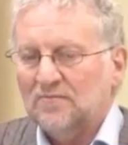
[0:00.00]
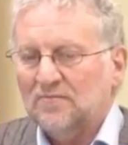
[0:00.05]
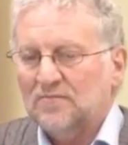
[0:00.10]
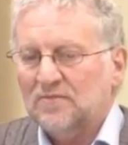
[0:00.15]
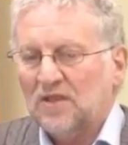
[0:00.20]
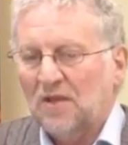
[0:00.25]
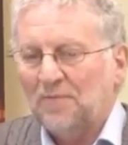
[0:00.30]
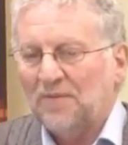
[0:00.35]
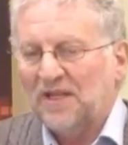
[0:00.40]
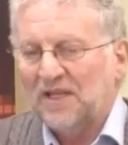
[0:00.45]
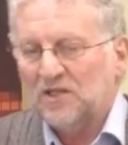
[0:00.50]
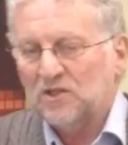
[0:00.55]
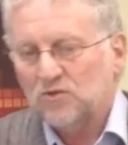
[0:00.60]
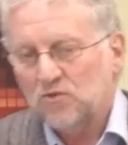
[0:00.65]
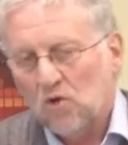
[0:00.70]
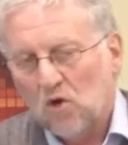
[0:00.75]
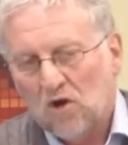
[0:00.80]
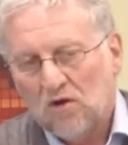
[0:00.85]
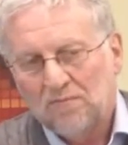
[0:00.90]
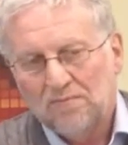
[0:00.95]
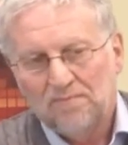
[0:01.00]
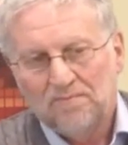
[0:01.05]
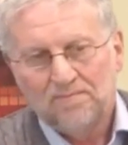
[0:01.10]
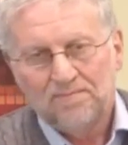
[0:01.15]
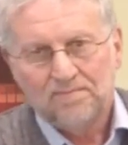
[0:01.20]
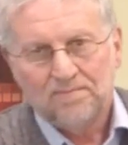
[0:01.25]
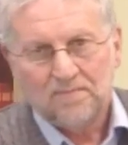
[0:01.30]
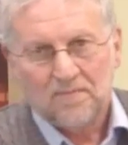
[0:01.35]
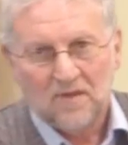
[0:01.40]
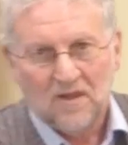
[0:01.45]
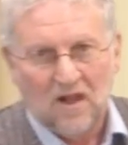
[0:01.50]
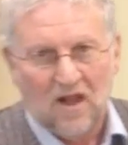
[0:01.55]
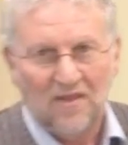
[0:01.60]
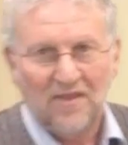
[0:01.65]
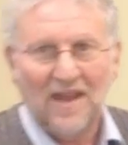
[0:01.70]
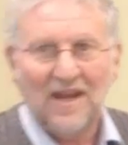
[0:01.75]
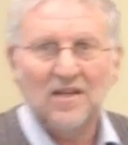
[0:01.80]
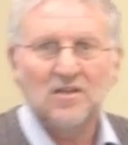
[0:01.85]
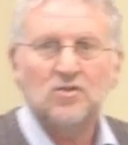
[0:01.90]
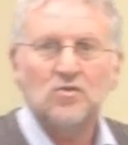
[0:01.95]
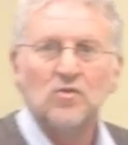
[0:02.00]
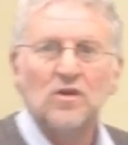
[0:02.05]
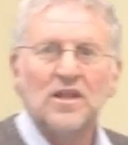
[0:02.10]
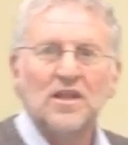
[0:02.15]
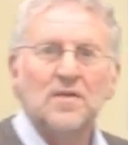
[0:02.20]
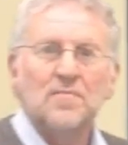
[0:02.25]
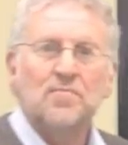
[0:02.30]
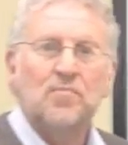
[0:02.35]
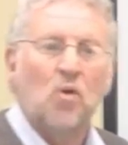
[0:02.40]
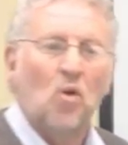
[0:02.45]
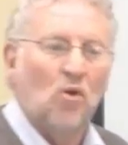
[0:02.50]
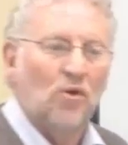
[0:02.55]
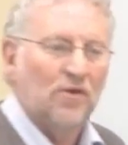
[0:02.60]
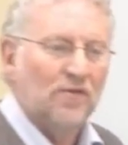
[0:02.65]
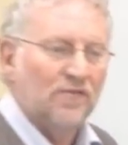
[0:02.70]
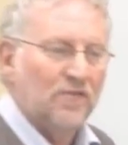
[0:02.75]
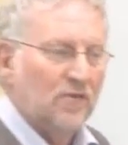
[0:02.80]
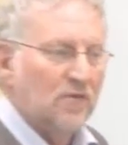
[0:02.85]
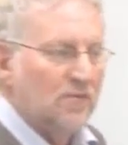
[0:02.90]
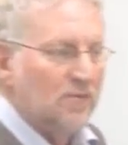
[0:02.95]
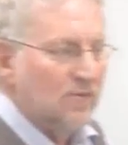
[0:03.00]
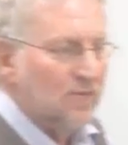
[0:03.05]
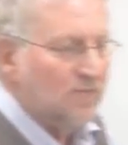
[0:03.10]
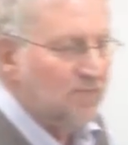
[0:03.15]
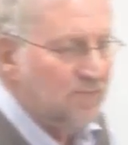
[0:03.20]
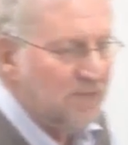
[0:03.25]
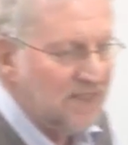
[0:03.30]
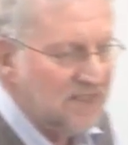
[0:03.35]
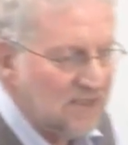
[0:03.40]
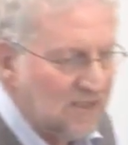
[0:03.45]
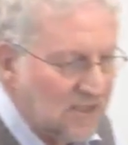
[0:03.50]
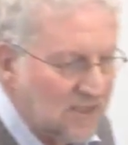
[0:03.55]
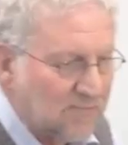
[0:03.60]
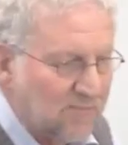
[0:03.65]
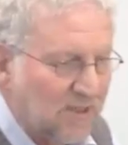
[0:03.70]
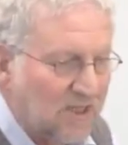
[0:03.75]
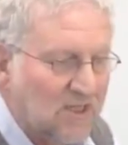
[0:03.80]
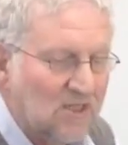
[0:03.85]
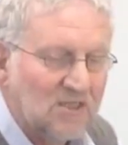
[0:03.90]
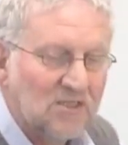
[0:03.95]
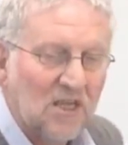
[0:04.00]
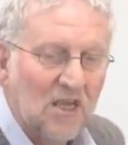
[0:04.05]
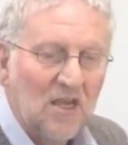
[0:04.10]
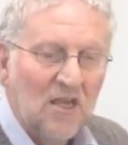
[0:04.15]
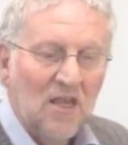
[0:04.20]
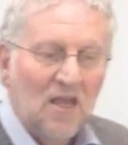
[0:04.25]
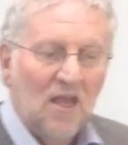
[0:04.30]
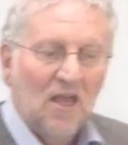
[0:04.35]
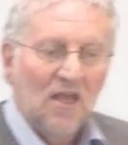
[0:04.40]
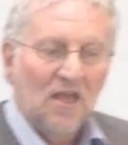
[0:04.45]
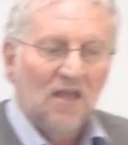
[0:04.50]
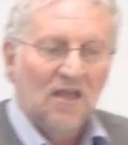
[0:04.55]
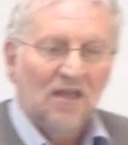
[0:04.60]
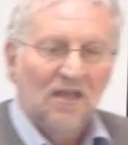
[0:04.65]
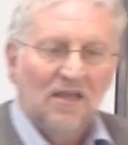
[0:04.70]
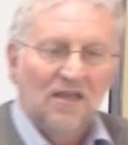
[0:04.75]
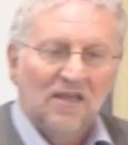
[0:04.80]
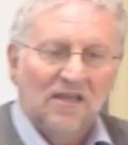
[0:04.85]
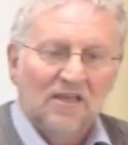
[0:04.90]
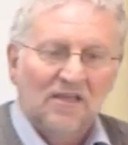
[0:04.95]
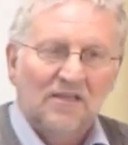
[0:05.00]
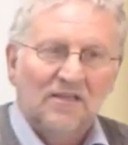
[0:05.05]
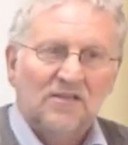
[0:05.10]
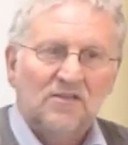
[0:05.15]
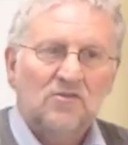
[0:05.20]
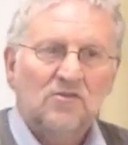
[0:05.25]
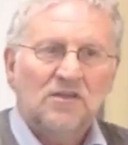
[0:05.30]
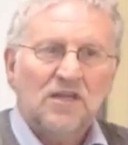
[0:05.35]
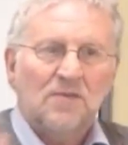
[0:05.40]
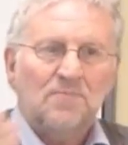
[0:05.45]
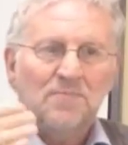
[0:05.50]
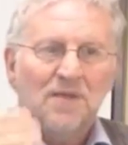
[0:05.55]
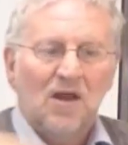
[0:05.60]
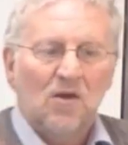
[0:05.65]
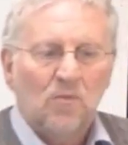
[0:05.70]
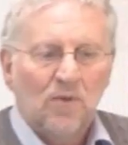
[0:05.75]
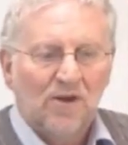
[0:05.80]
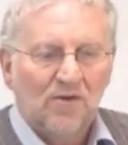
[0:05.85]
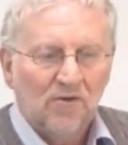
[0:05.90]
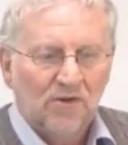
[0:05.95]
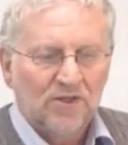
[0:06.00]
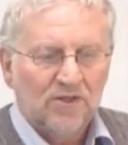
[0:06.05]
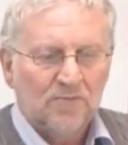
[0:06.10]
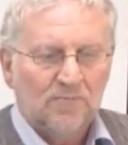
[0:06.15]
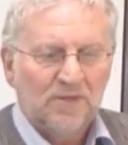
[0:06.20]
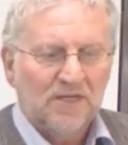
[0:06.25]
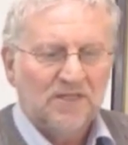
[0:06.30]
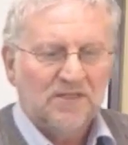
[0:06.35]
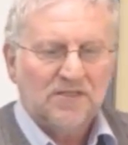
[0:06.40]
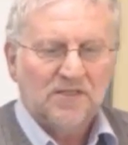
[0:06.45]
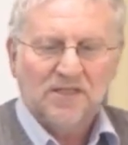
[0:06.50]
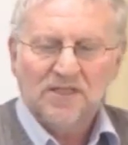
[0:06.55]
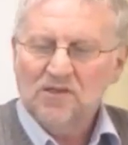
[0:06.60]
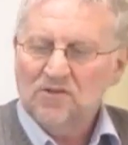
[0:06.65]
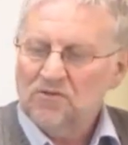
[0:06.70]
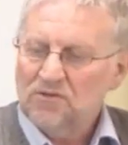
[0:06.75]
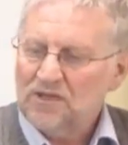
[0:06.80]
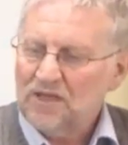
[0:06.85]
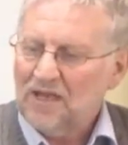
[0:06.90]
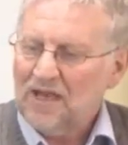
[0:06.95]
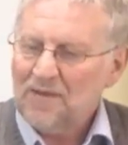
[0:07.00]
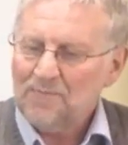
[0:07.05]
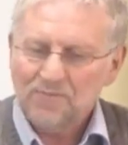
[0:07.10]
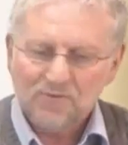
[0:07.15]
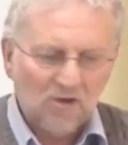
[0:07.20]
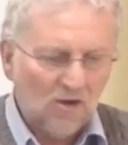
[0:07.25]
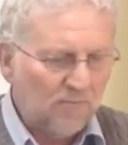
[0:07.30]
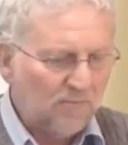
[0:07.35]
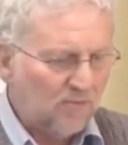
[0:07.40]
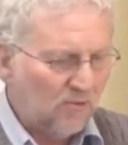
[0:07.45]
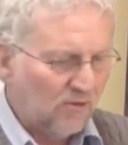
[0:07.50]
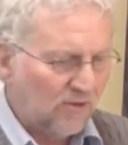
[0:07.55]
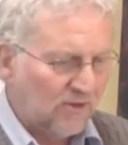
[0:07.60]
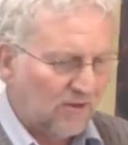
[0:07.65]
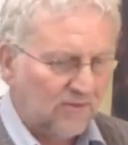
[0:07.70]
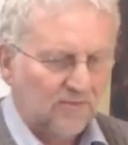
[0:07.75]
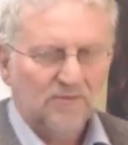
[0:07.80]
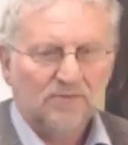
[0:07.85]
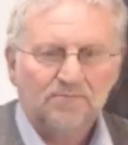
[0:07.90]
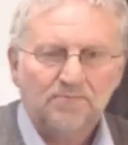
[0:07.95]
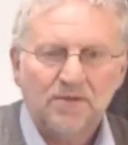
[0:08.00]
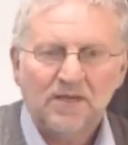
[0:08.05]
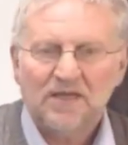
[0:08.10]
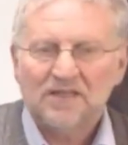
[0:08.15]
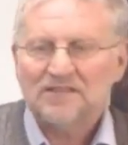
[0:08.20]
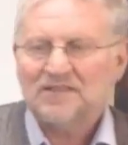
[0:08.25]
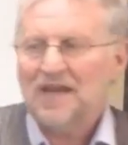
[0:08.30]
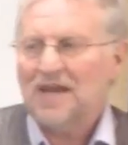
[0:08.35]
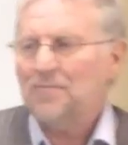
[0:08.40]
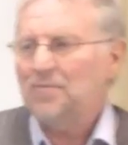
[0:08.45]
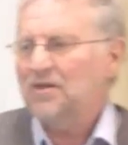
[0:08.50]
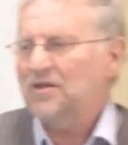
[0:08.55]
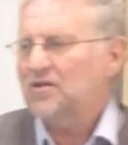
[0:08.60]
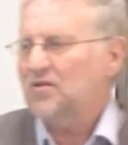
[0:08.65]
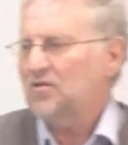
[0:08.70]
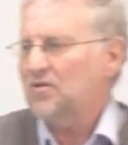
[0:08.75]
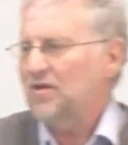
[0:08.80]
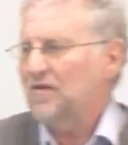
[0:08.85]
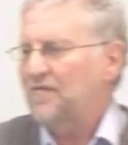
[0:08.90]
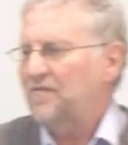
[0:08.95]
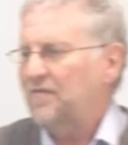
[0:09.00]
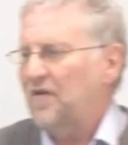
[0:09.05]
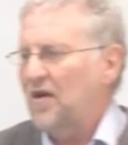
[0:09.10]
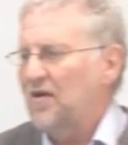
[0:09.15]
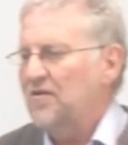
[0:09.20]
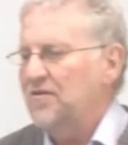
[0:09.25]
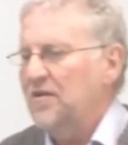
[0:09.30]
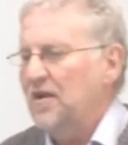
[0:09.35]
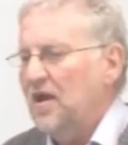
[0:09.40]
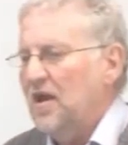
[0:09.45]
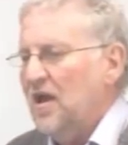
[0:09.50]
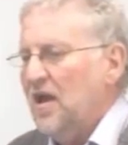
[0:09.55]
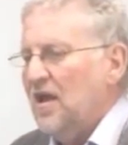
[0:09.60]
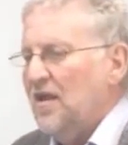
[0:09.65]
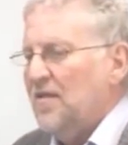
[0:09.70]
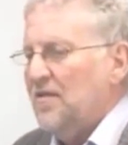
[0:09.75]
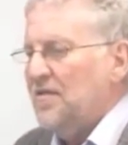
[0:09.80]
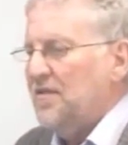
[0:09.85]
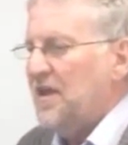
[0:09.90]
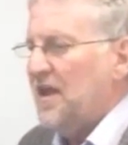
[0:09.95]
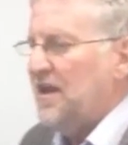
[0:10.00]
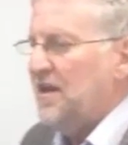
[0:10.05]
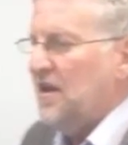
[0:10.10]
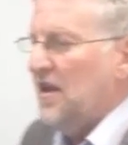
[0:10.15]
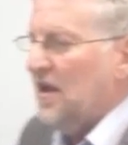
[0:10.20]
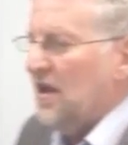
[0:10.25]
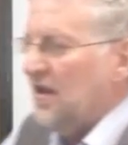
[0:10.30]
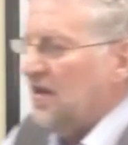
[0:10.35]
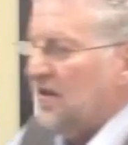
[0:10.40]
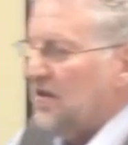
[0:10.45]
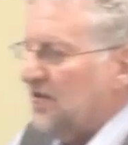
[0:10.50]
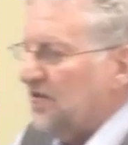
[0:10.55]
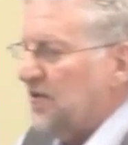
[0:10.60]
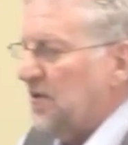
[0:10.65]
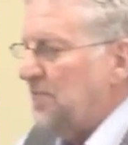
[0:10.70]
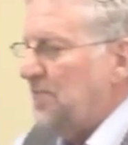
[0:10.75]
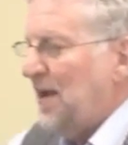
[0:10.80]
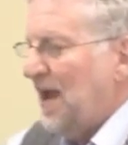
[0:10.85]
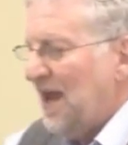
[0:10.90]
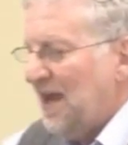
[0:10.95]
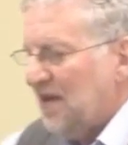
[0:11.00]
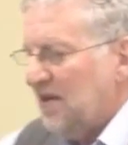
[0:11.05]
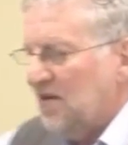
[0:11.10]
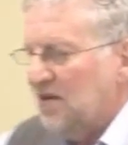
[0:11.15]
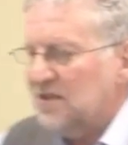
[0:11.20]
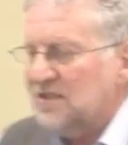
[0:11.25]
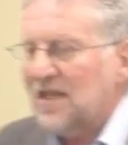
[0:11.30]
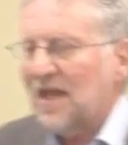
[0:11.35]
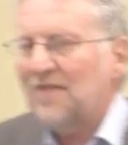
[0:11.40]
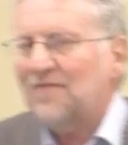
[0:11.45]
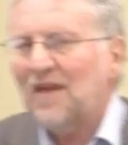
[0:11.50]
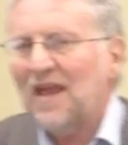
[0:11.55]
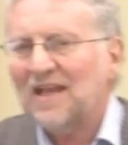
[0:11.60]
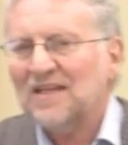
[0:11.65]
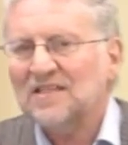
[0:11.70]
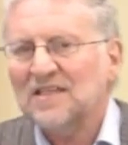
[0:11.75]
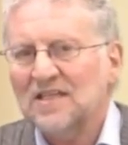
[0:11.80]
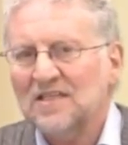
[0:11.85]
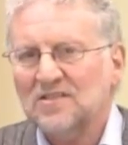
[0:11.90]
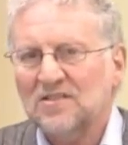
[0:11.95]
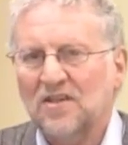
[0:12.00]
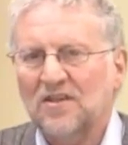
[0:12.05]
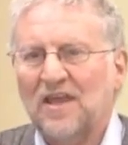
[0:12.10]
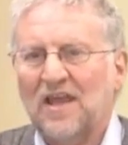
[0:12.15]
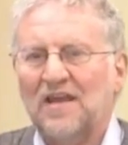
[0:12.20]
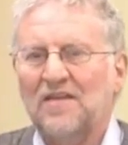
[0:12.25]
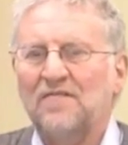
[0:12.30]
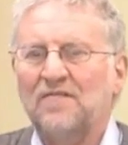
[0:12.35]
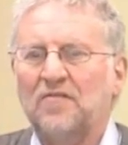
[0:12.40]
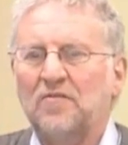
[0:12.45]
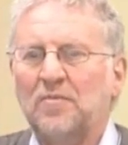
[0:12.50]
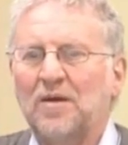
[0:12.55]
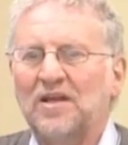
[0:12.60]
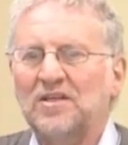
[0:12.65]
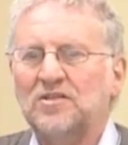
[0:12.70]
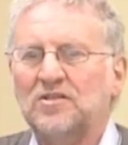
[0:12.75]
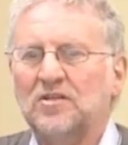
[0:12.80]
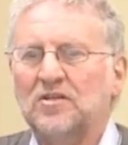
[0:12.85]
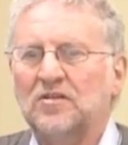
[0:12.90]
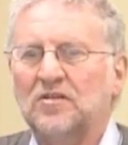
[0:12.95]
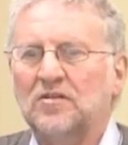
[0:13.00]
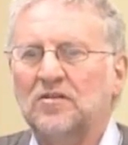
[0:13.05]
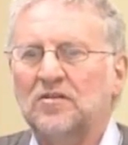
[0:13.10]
something is wrong. And that is really important for business, because you get malware on your PC or your laptop or your tablet or your phone, then the bad guys have access to that information.